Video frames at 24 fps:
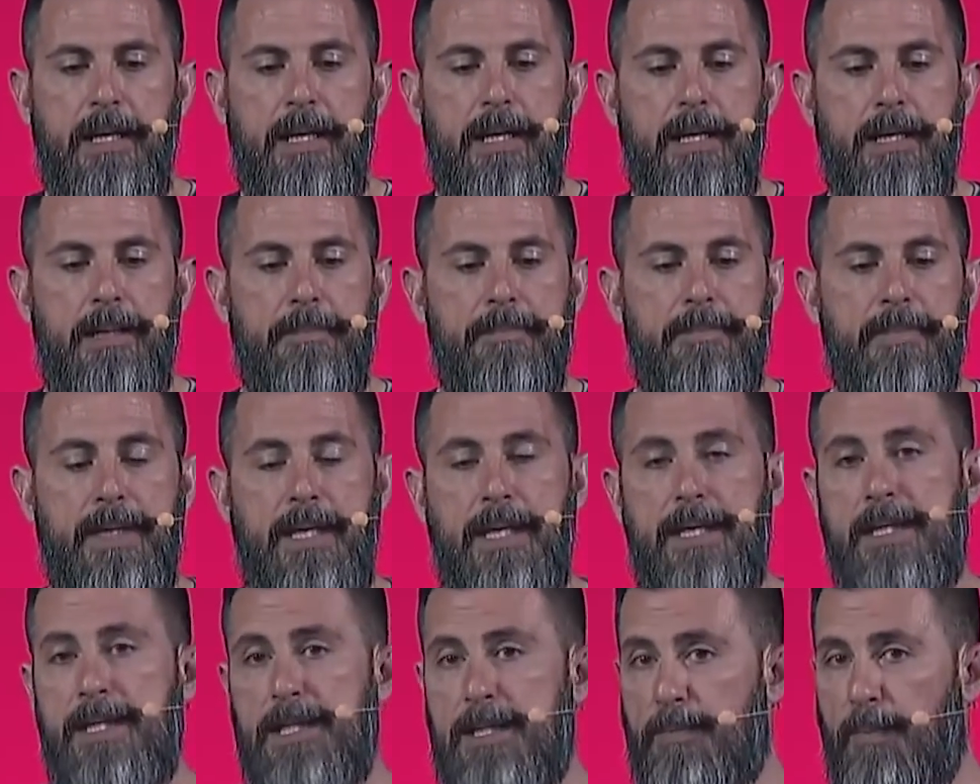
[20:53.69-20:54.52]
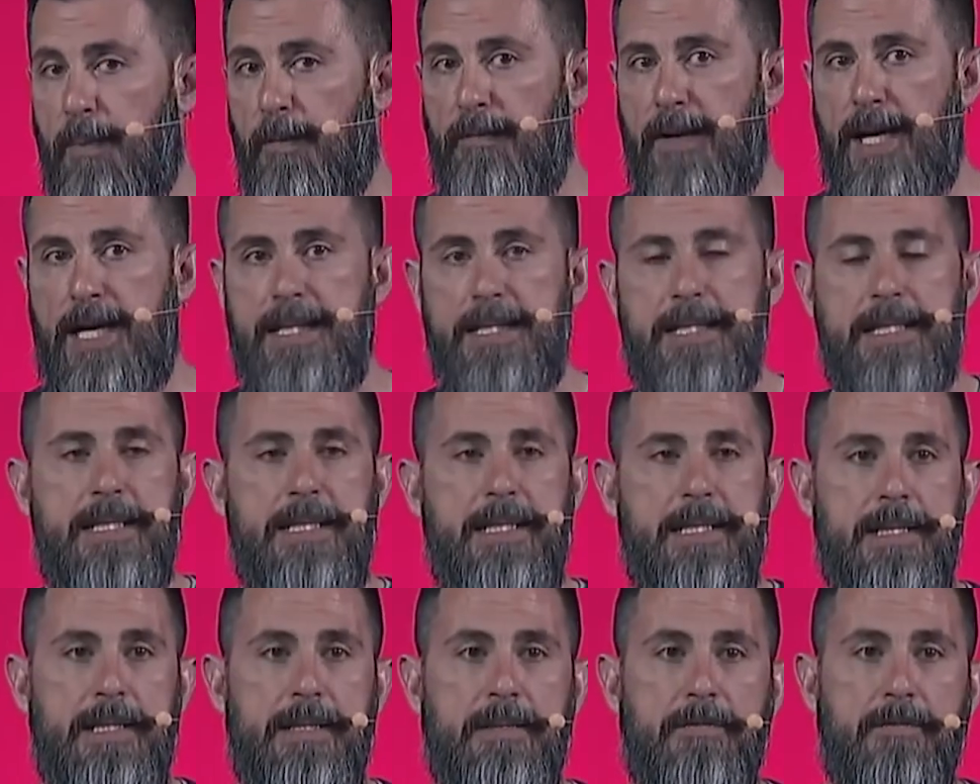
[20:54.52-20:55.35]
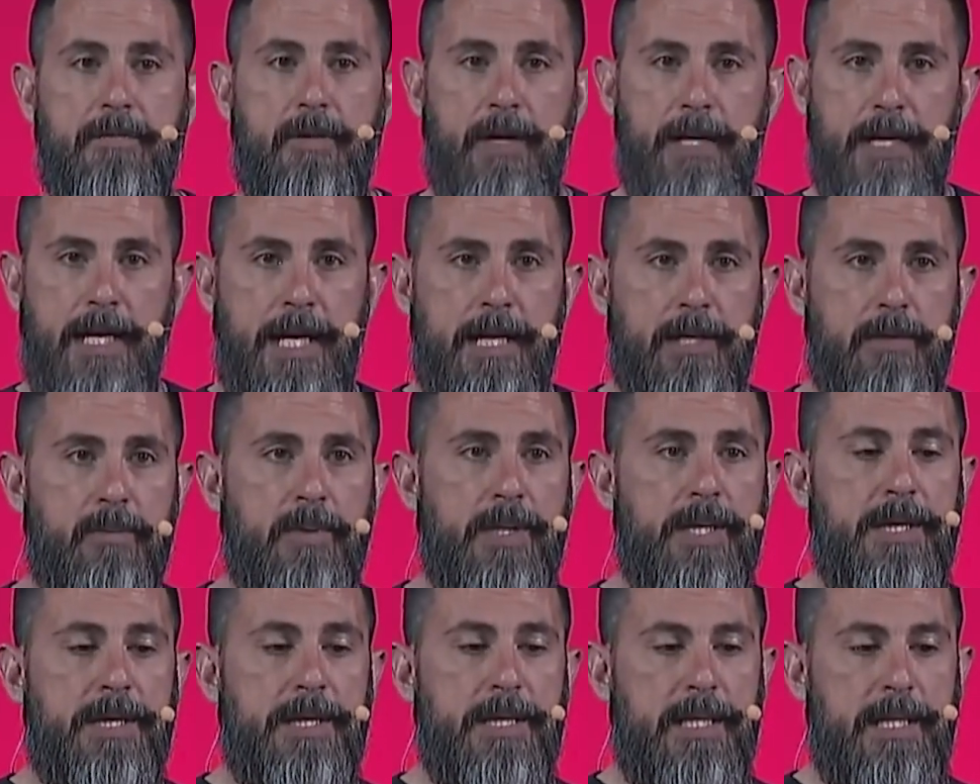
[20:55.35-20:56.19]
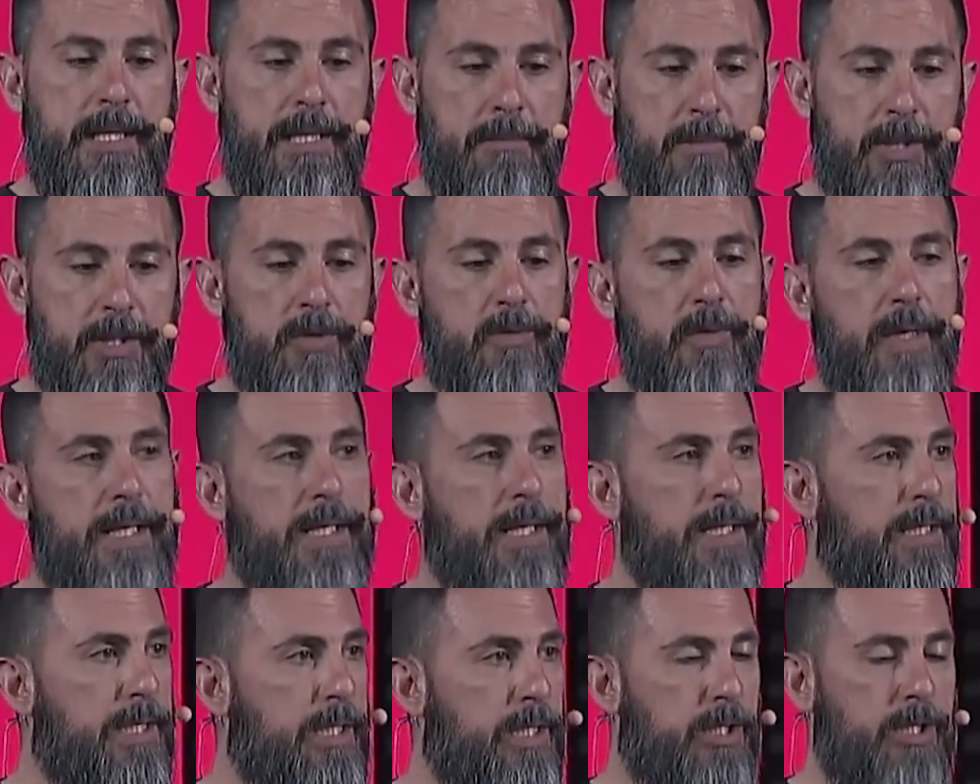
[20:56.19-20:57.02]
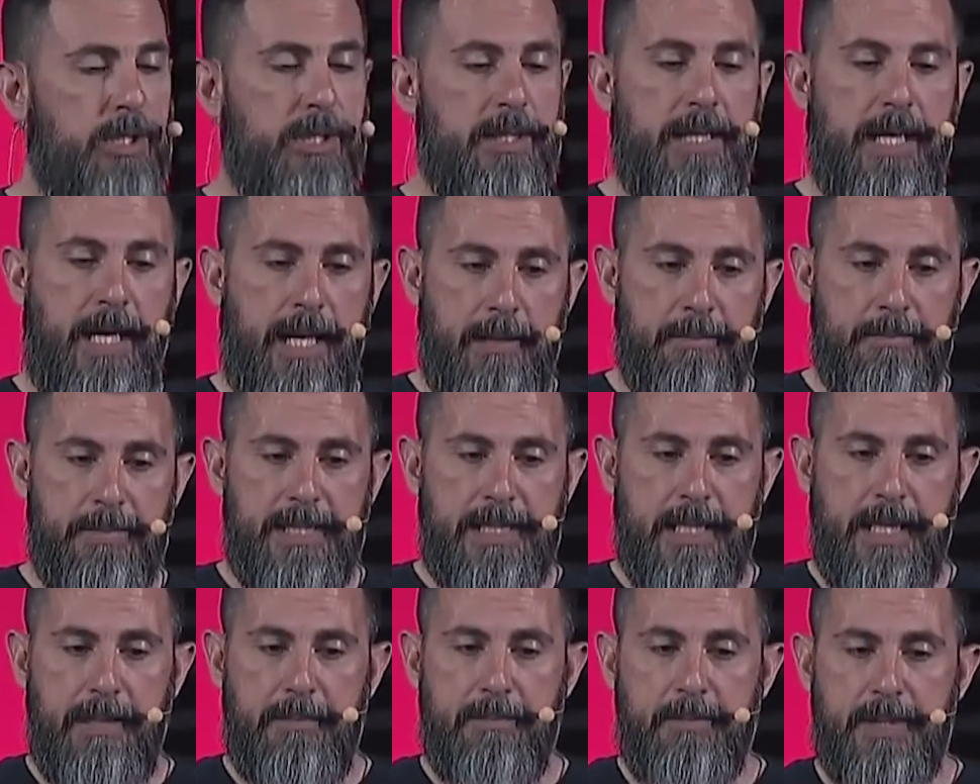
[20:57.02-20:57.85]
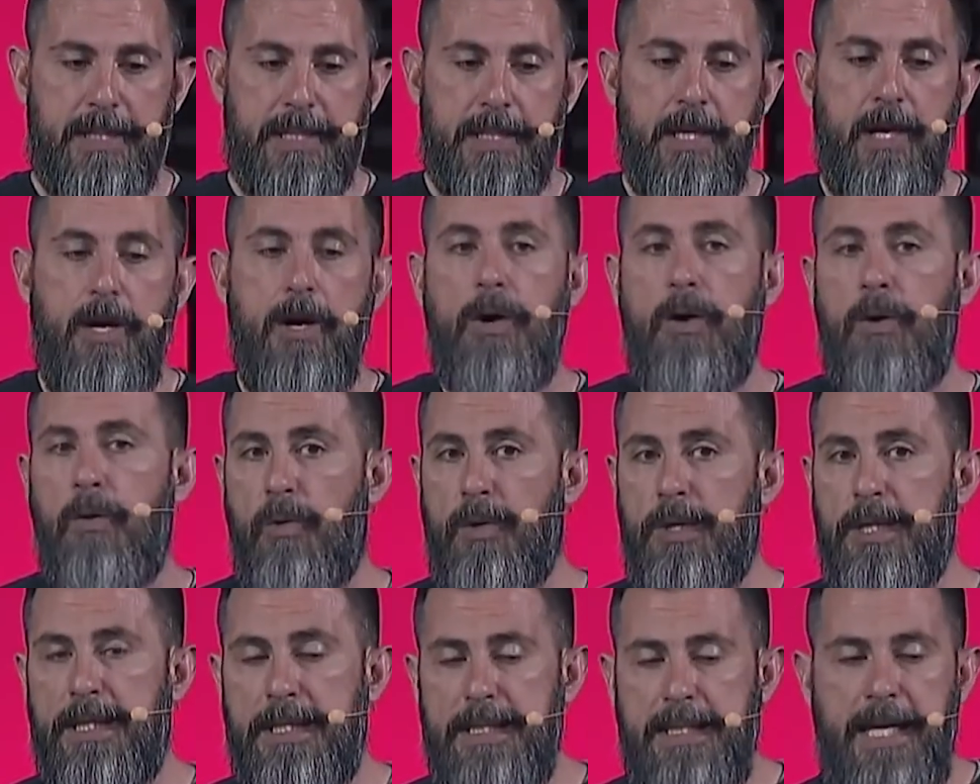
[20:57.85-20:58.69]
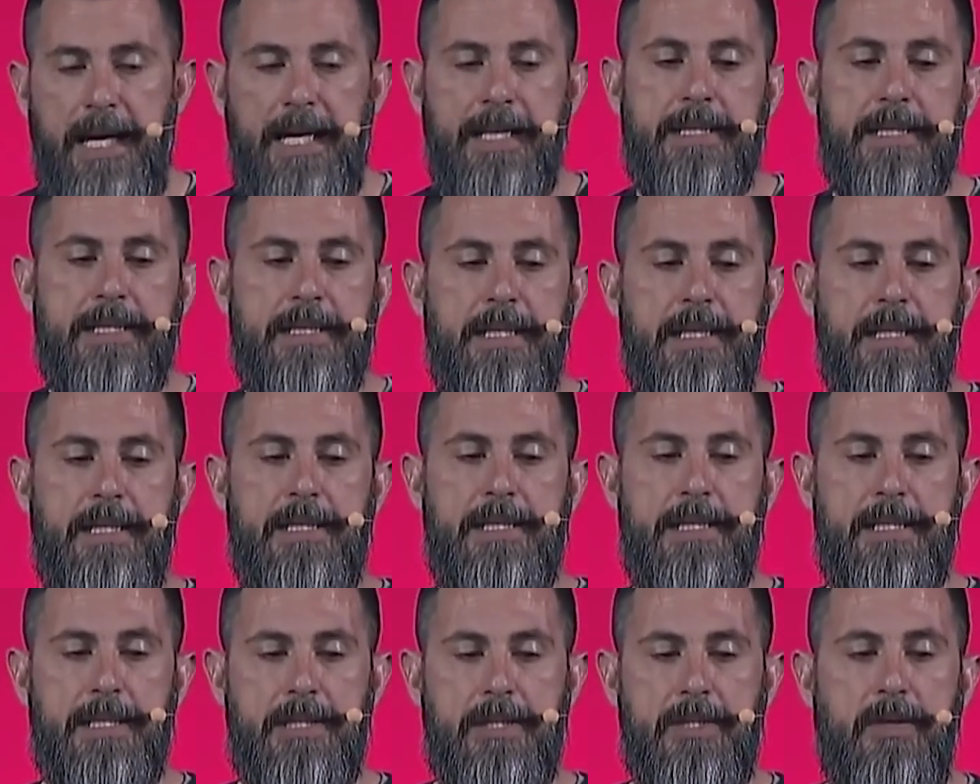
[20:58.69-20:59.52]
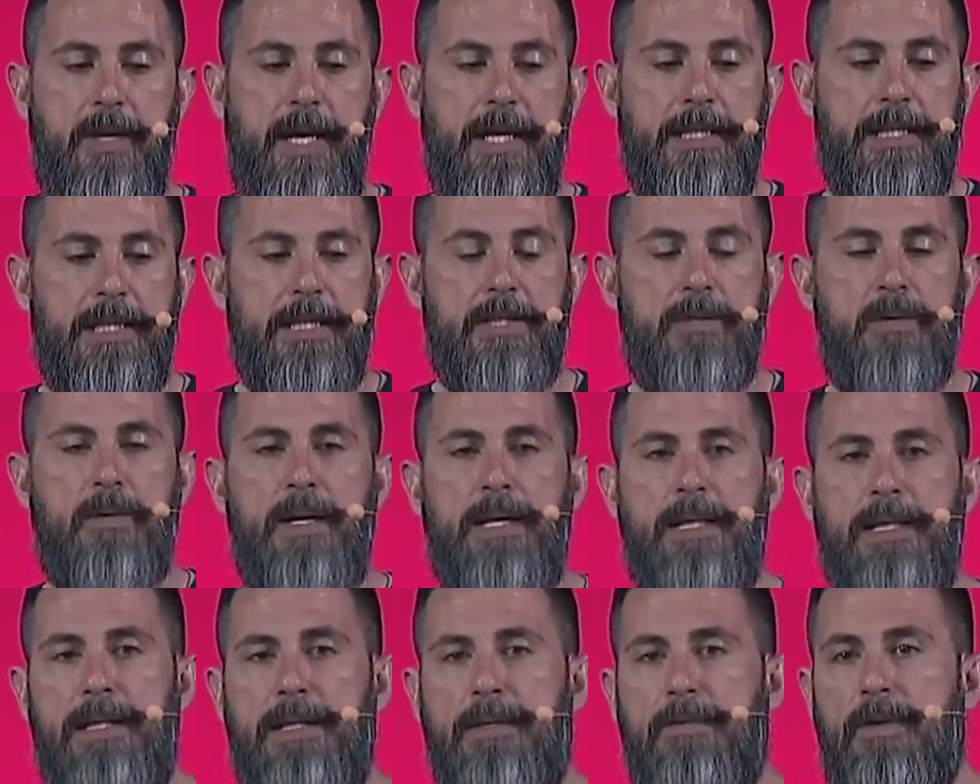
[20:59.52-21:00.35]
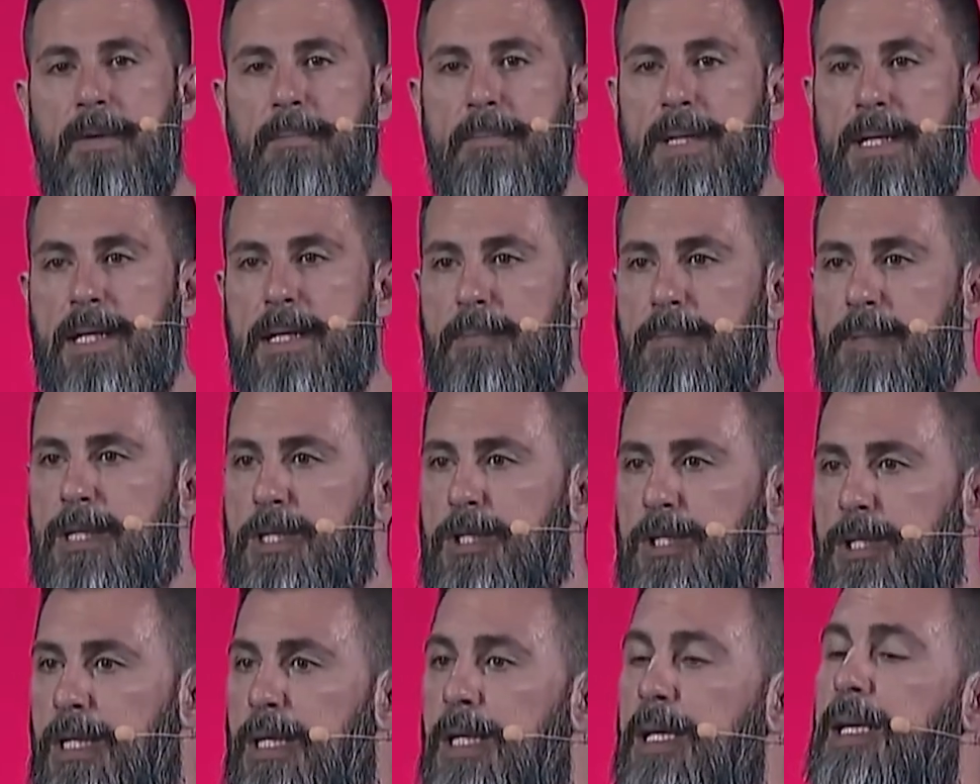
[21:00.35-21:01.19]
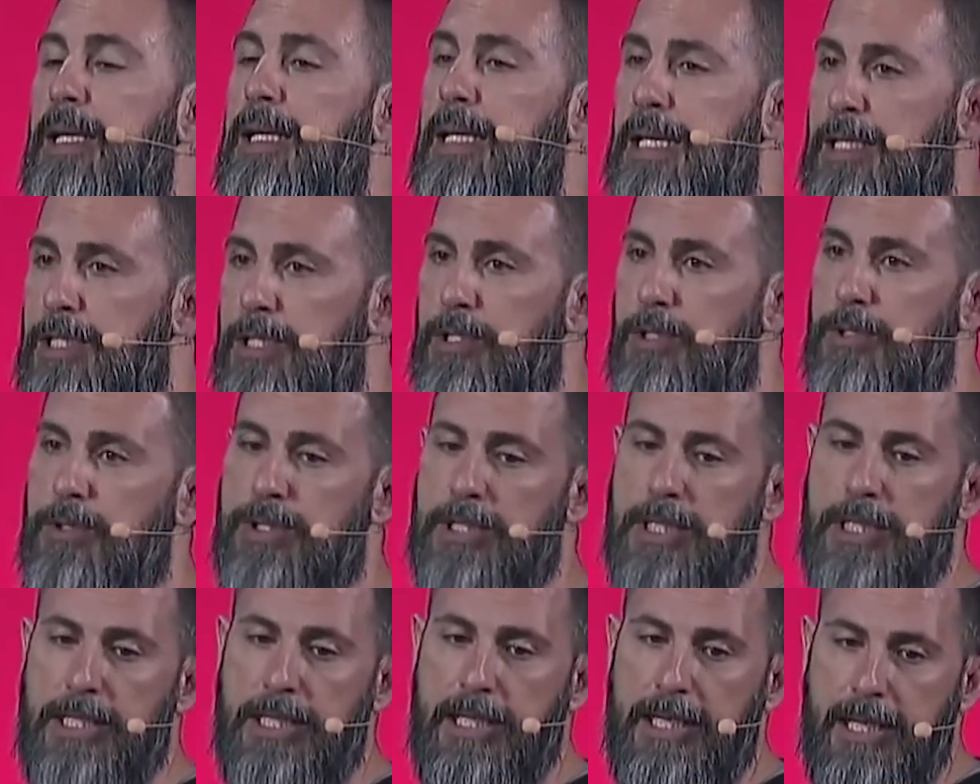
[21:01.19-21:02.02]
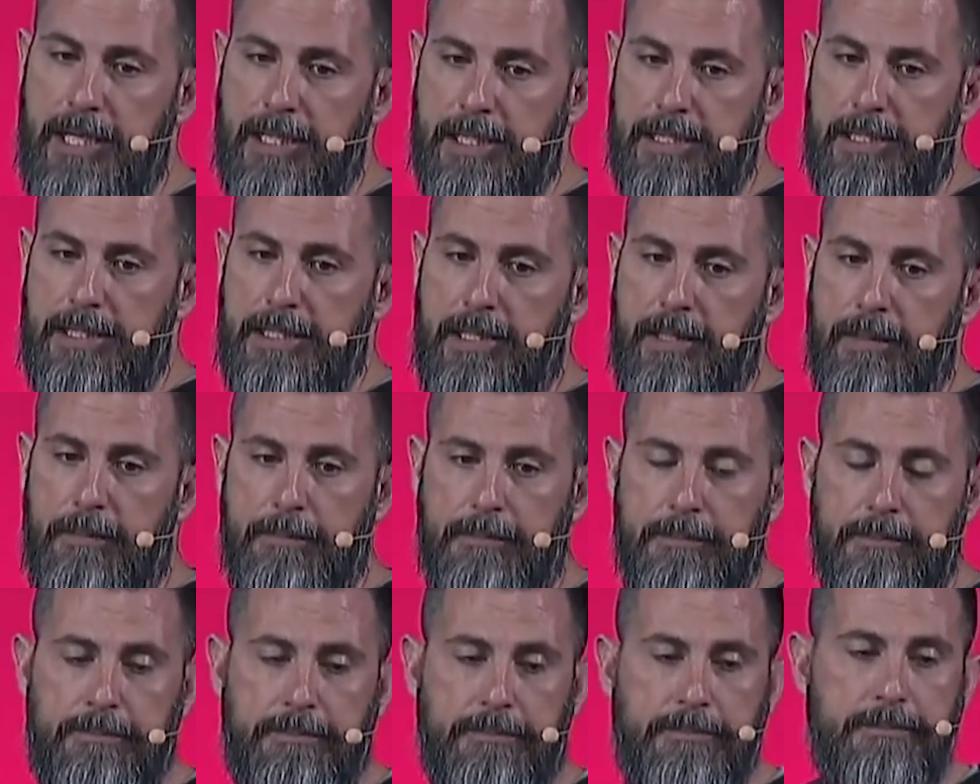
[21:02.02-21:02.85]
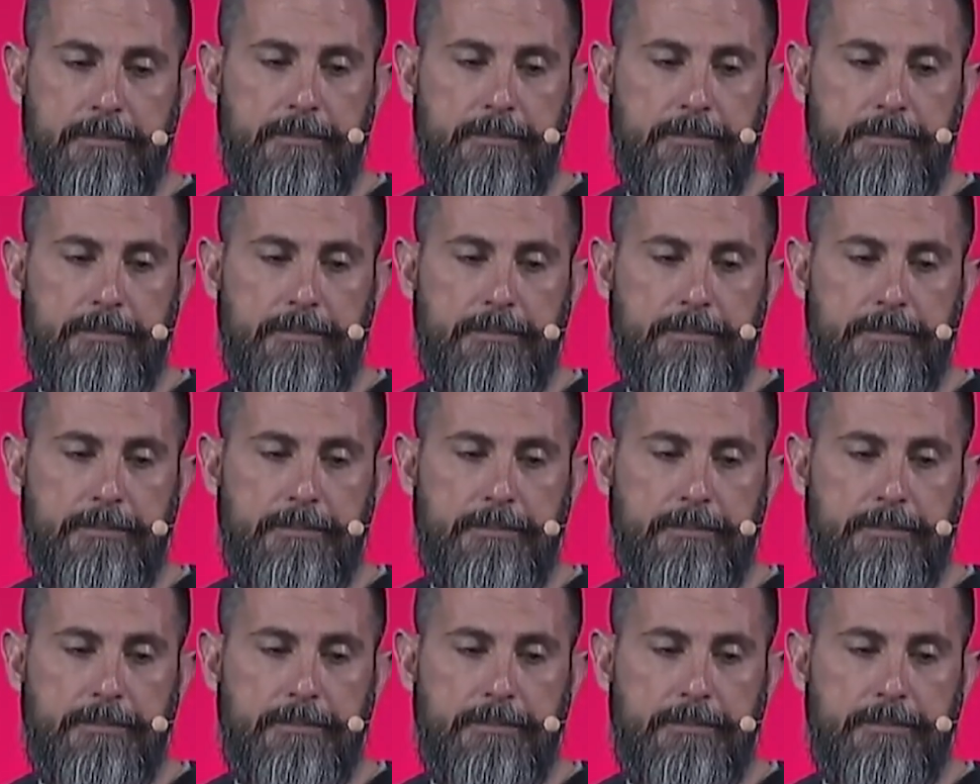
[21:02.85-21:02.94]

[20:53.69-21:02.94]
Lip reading: Now this provides the front end with the image recognition concepts or the text that is extracted directly from the image, and that's used in the next step.